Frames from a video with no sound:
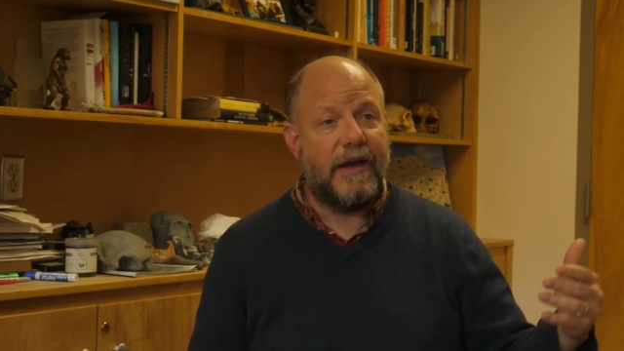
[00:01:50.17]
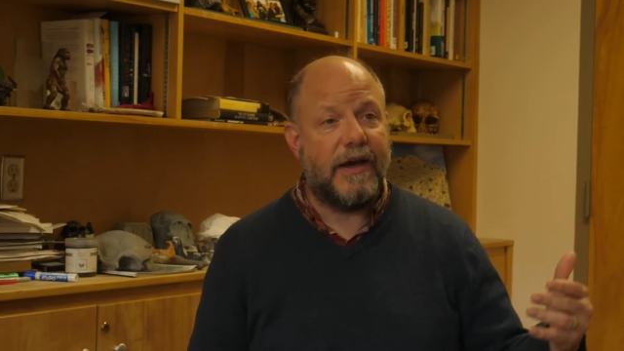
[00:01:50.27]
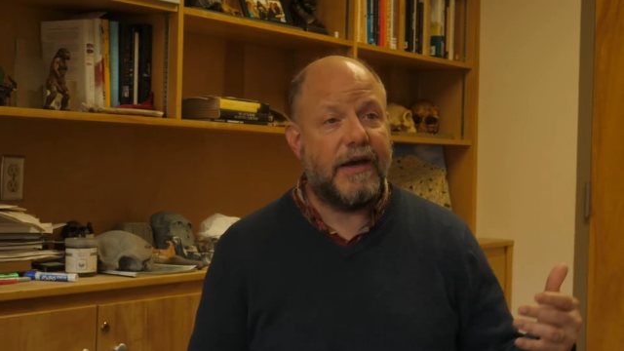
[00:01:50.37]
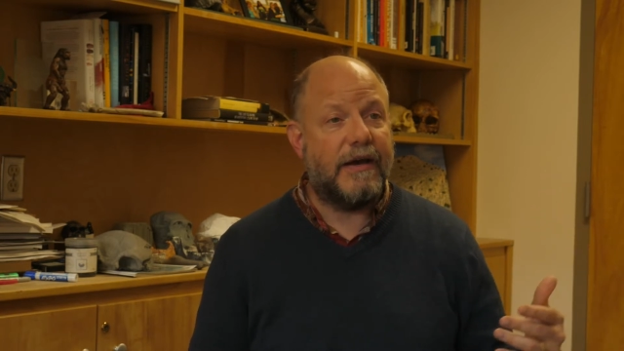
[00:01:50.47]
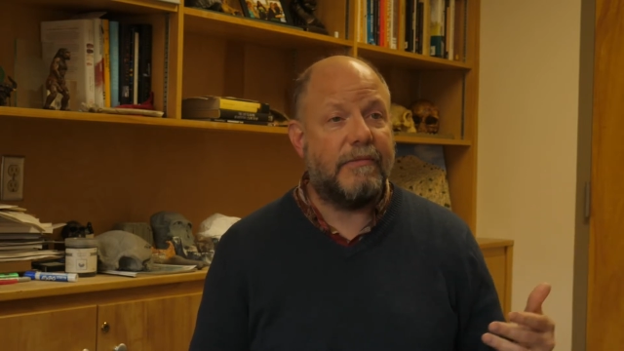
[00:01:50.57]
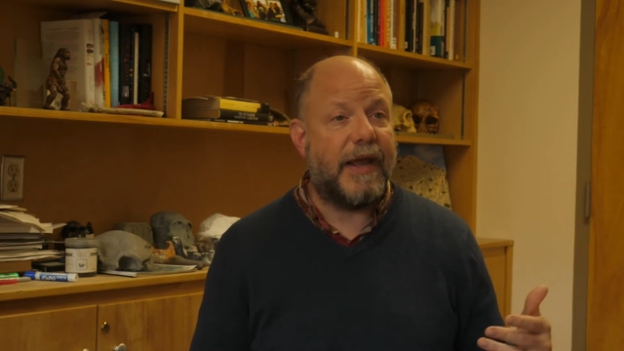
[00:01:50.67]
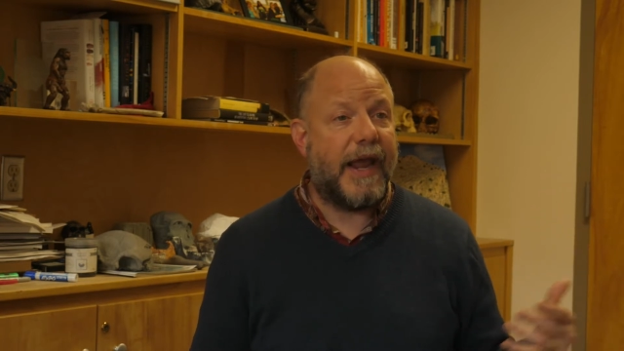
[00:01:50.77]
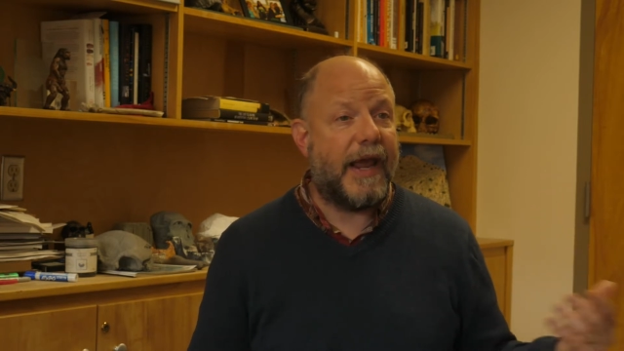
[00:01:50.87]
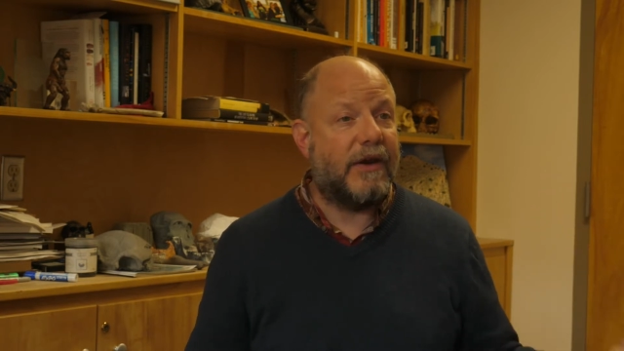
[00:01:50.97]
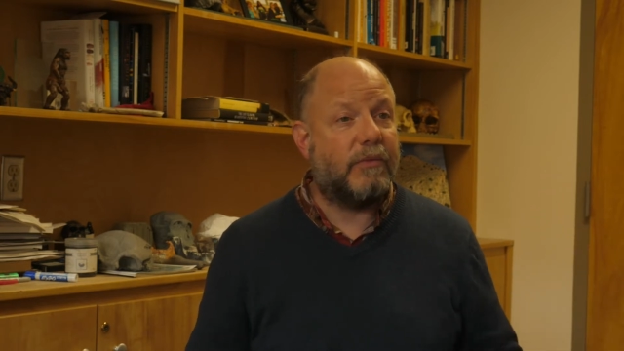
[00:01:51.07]

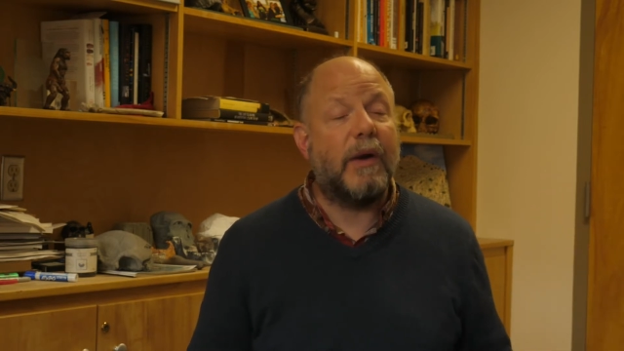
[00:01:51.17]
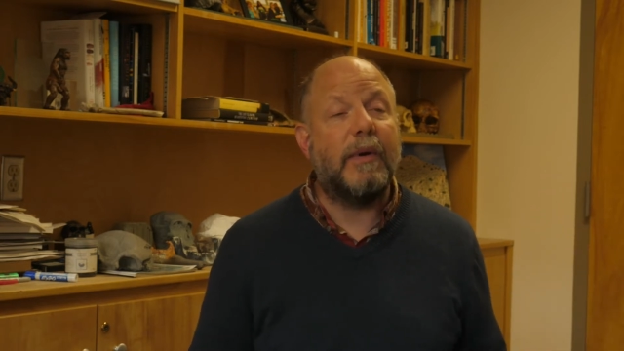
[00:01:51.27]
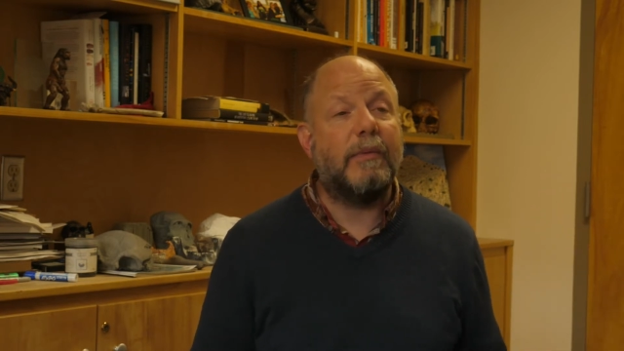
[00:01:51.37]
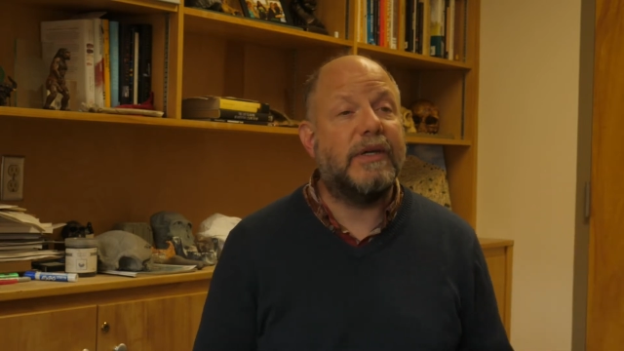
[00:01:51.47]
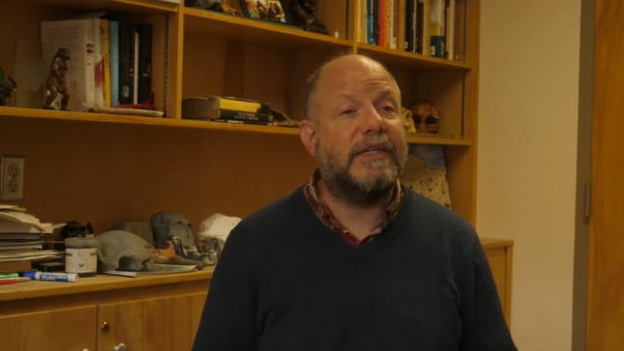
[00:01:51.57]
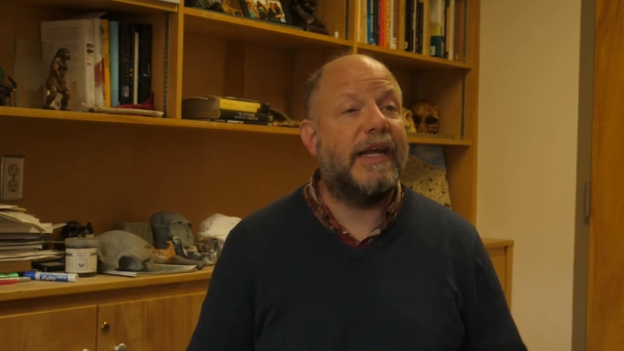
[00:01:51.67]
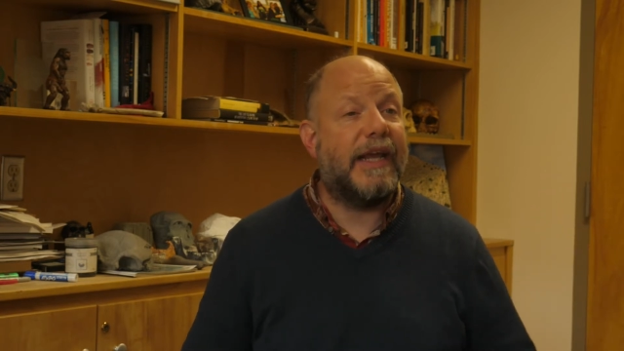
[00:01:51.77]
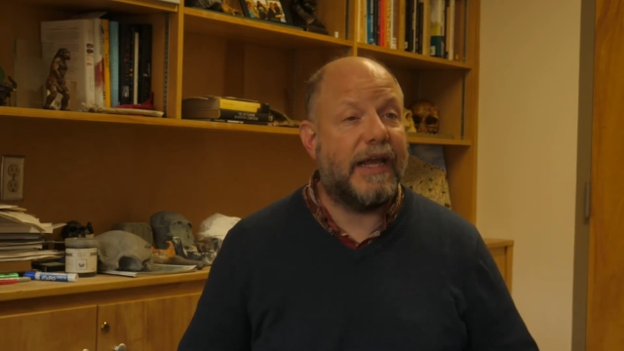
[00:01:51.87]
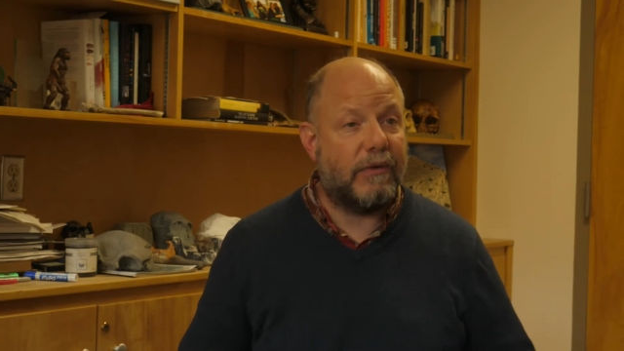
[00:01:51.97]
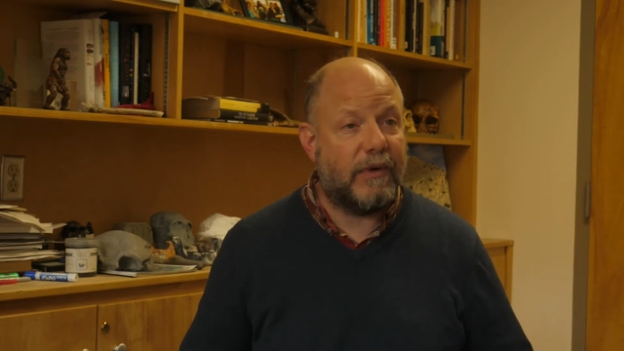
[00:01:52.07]
And where we were
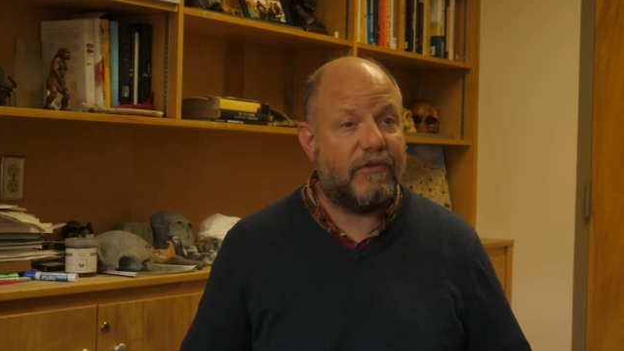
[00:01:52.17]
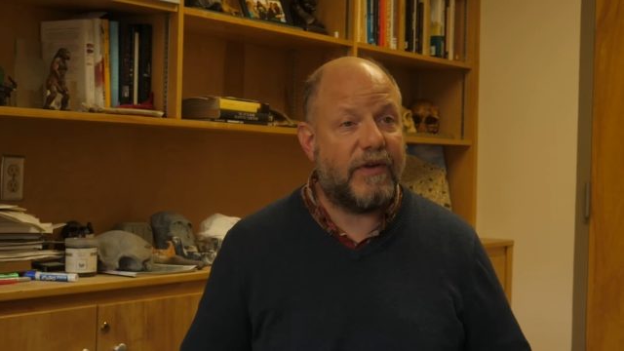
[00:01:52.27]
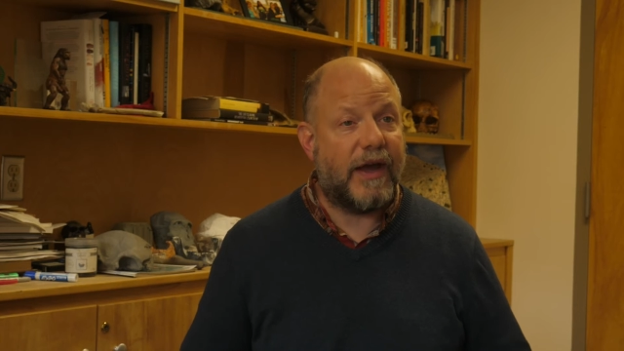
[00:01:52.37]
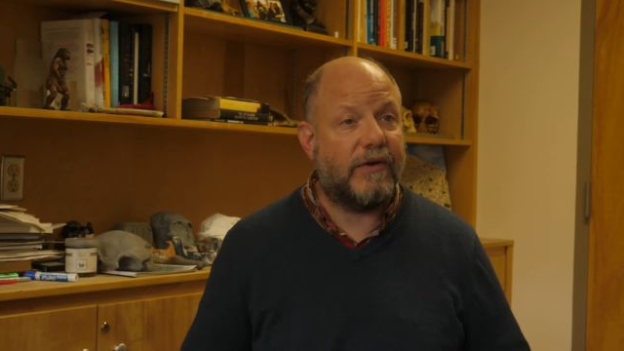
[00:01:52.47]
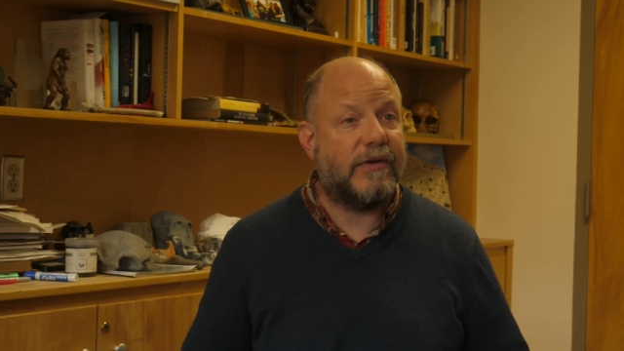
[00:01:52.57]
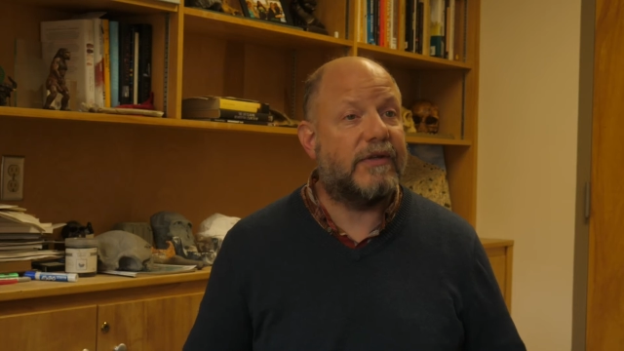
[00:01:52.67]
digging, we found